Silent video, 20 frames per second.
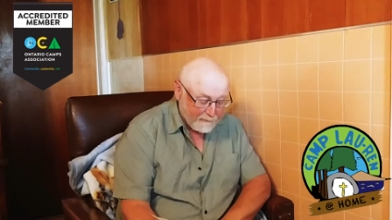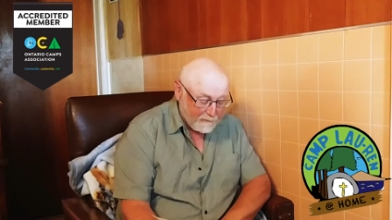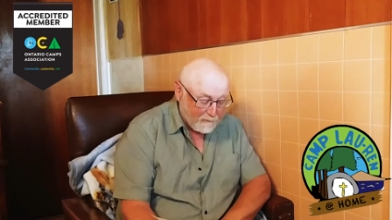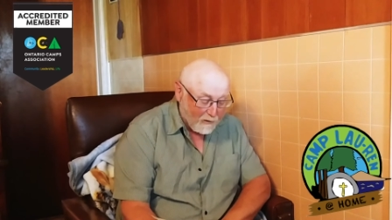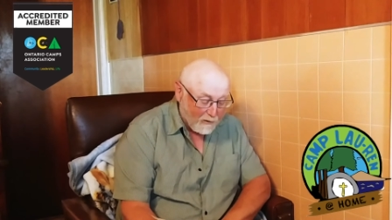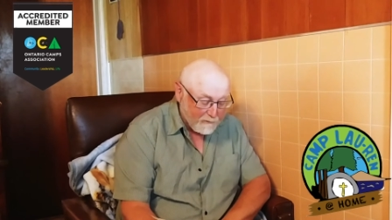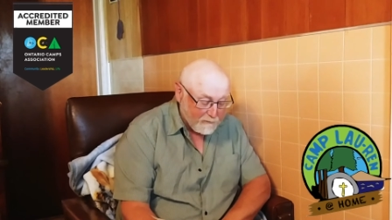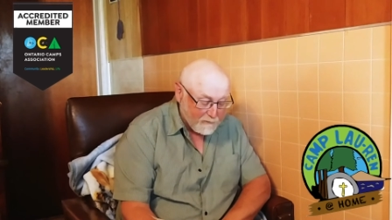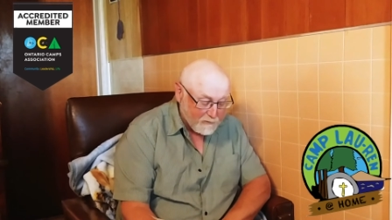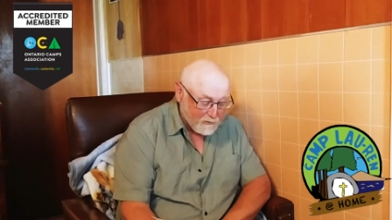did
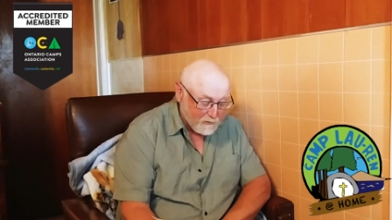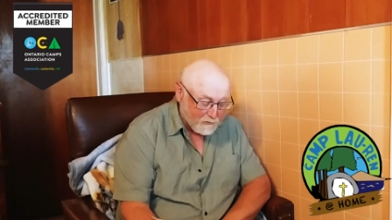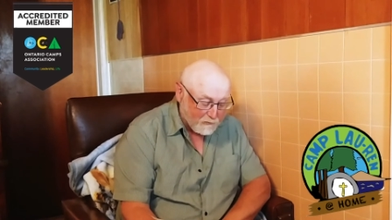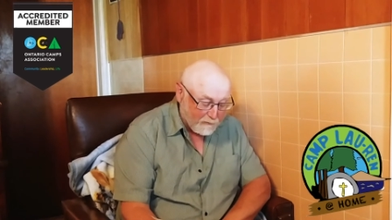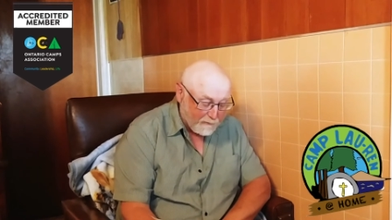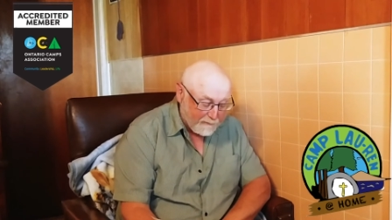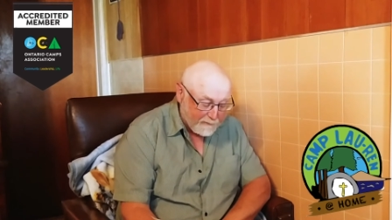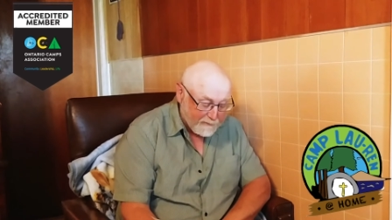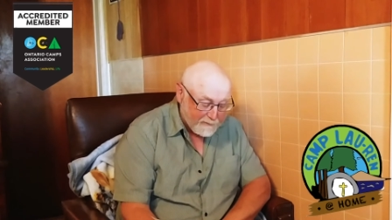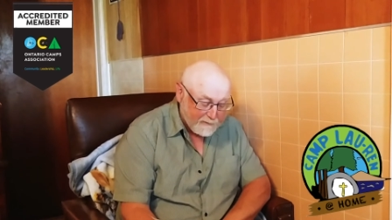not
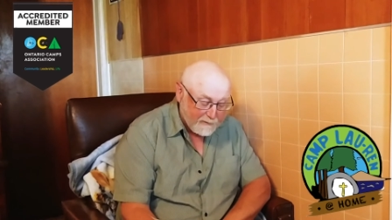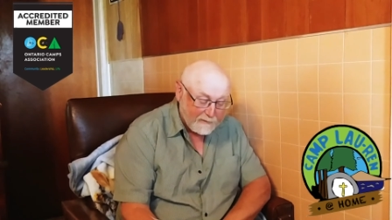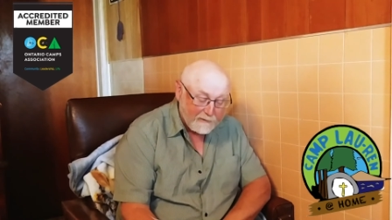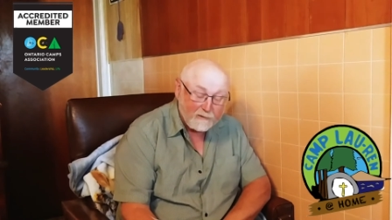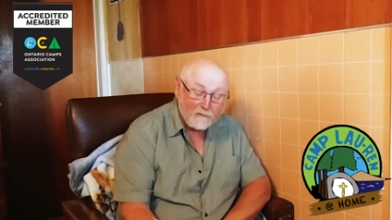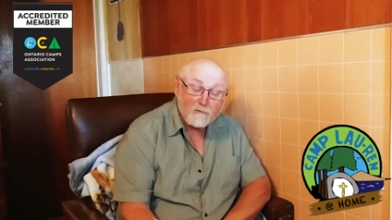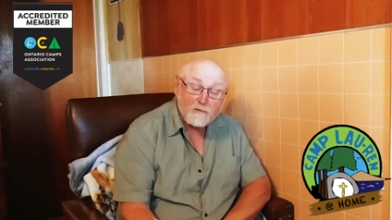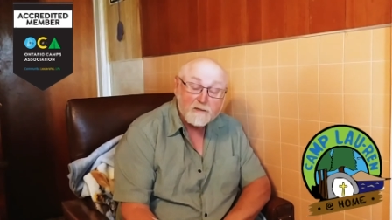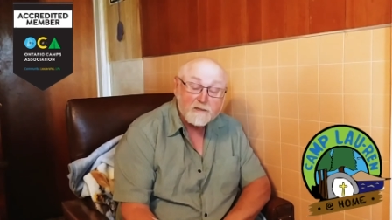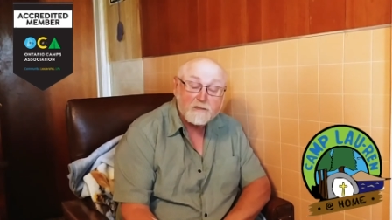destroy the
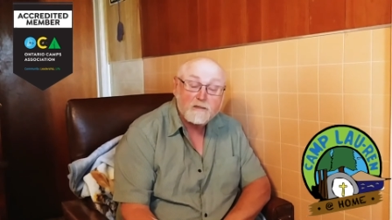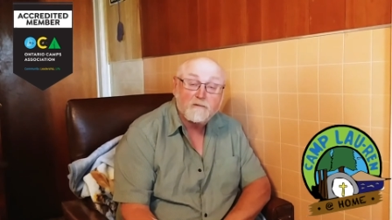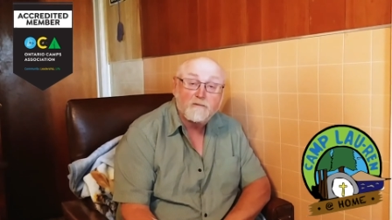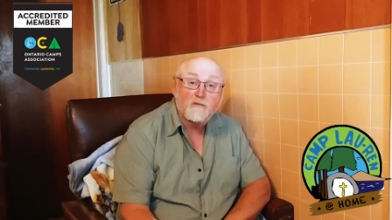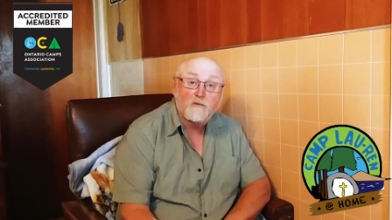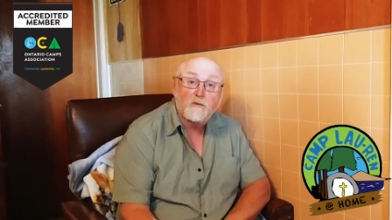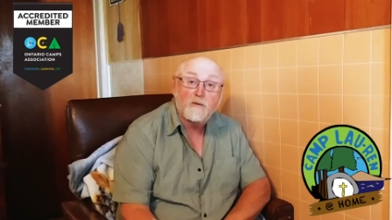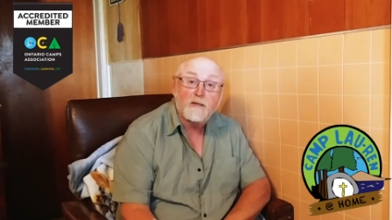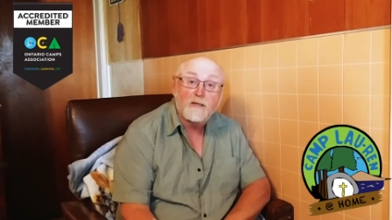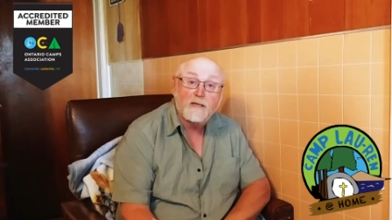city once the
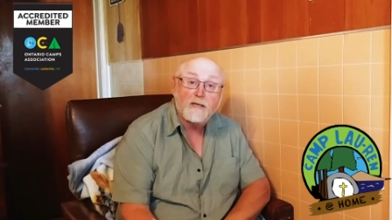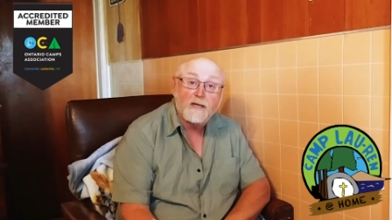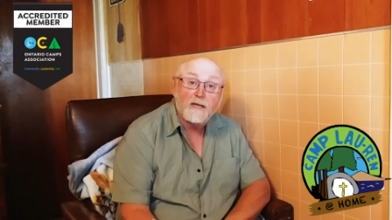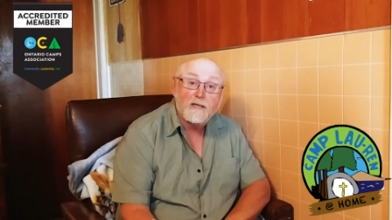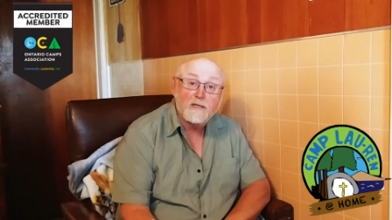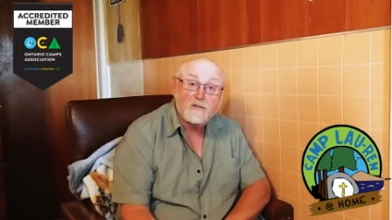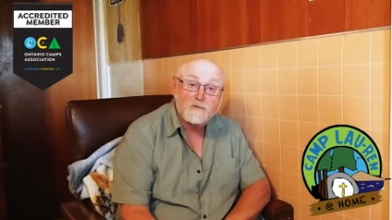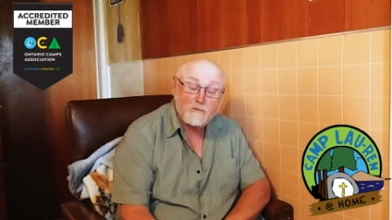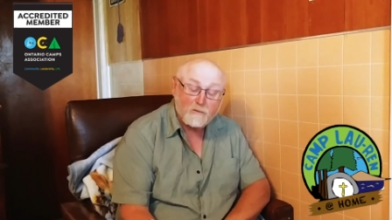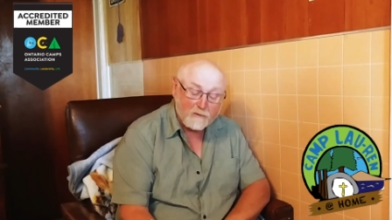40
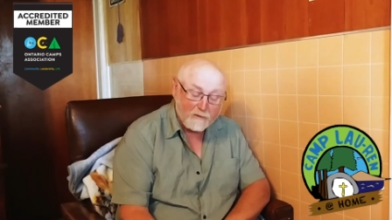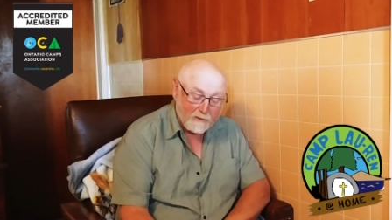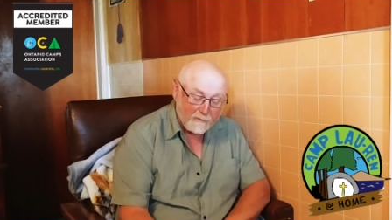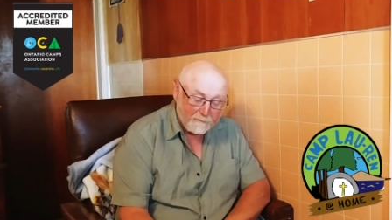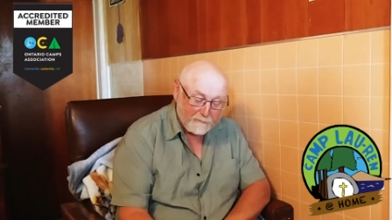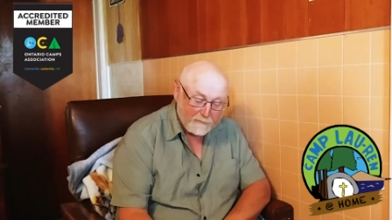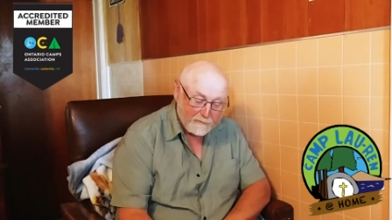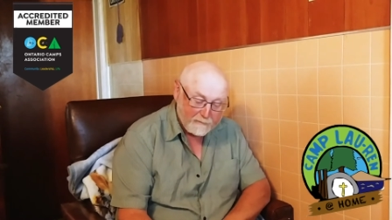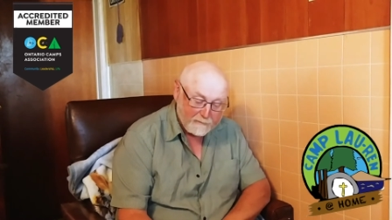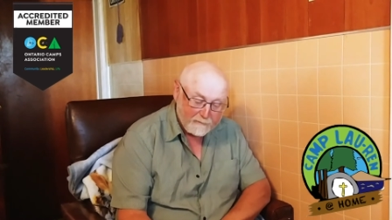days were
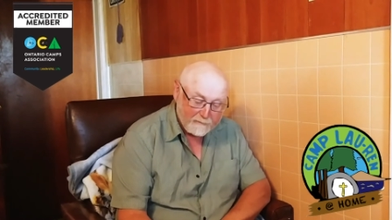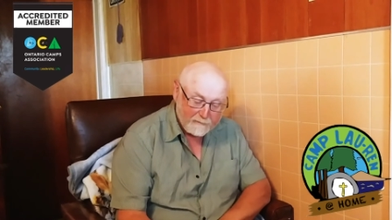up.